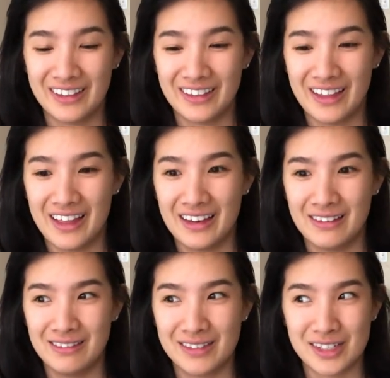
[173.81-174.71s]
than
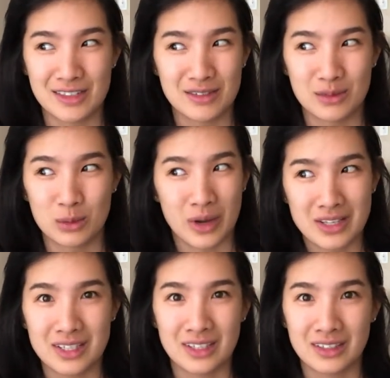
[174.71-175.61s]
just
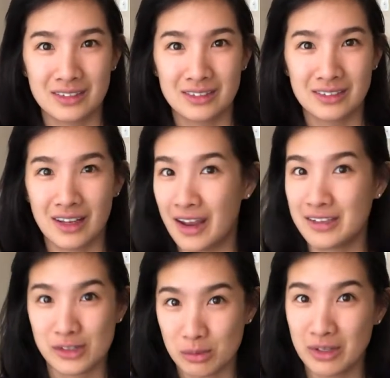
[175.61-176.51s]
renting a
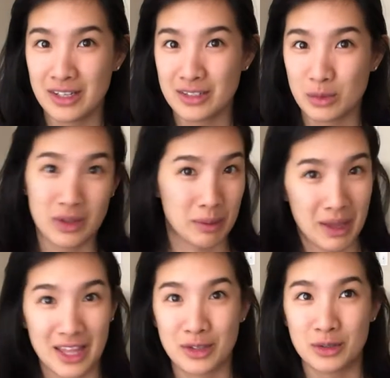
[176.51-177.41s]
nicer place with a
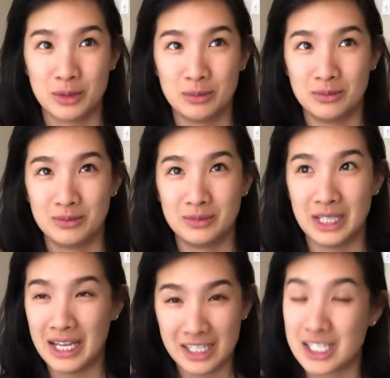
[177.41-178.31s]
bathroom
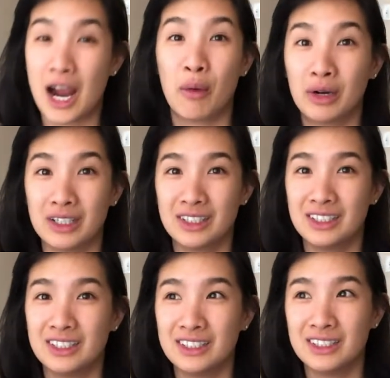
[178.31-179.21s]
and a shower
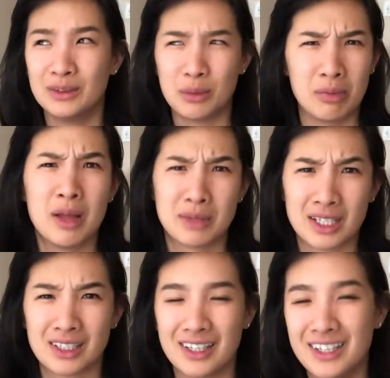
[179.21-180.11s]
with plumbing,
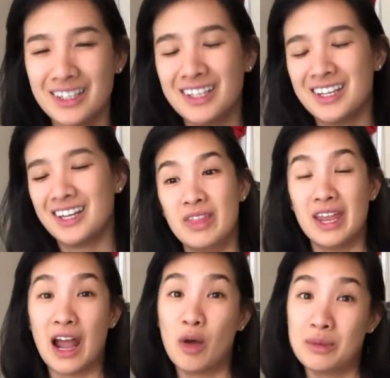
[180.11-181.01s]

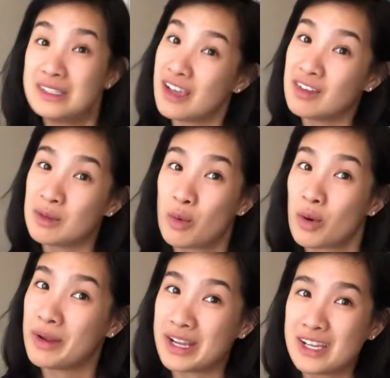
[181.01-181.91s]
then I'll be saving
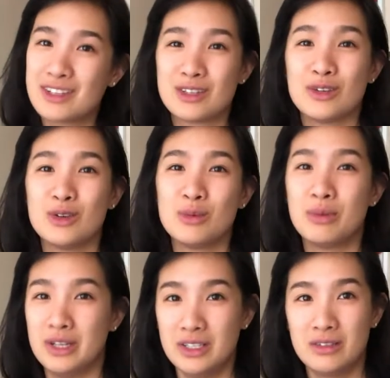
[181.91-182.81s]
money to
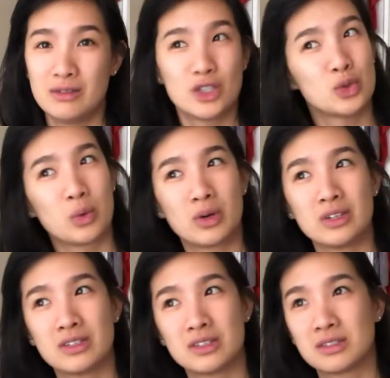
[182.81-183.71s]
put
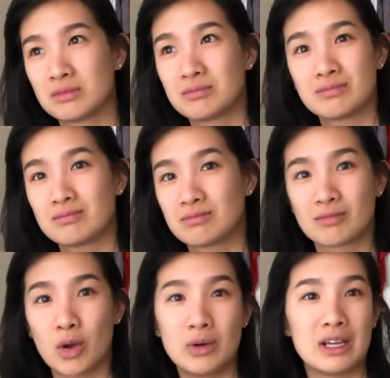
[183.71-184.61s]
towards
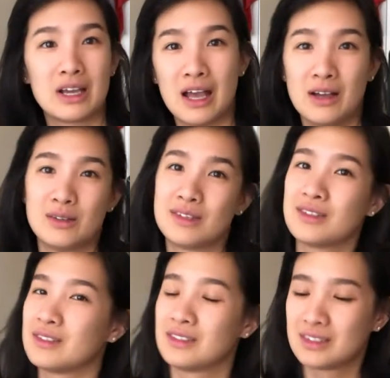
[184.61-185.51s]
owning a
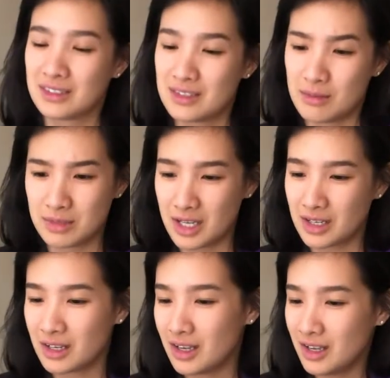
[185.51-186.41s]
house someday.
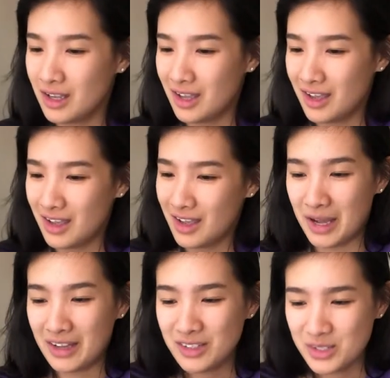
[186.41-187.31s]

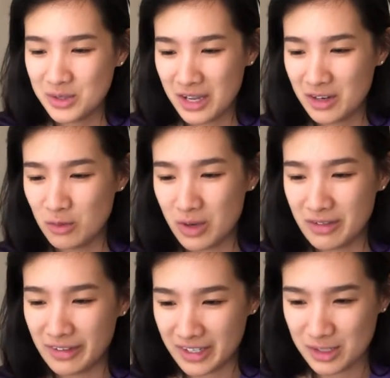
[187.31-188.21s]
I also kind of
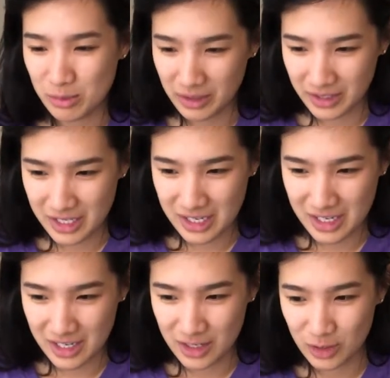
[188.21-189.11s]
want
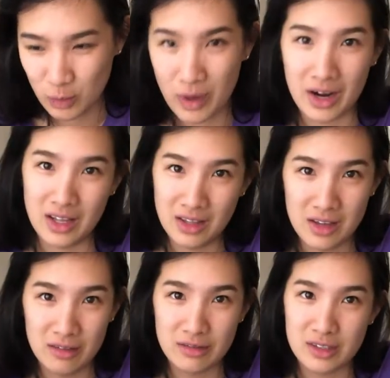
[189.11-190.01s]
flexibility in where I
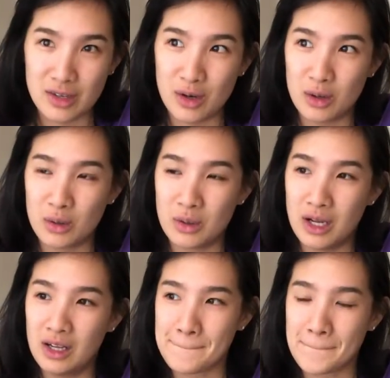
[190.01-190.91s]
live. So
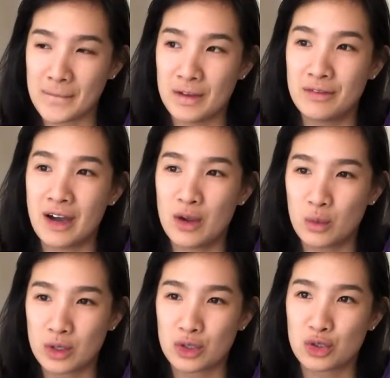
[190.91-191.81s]
if I
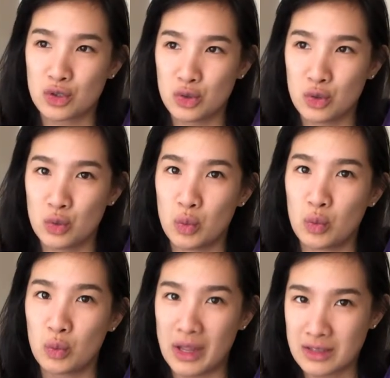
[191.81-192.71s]
were to
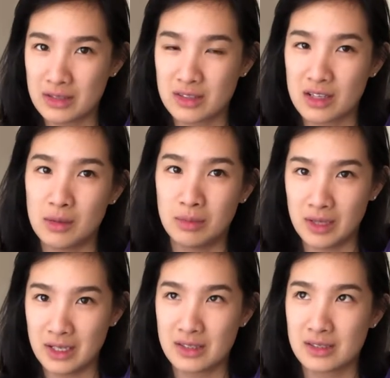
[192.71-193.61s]
rent a
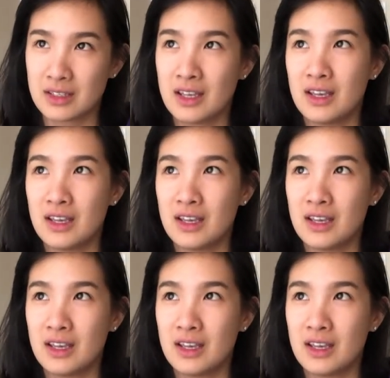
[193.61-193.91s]
place,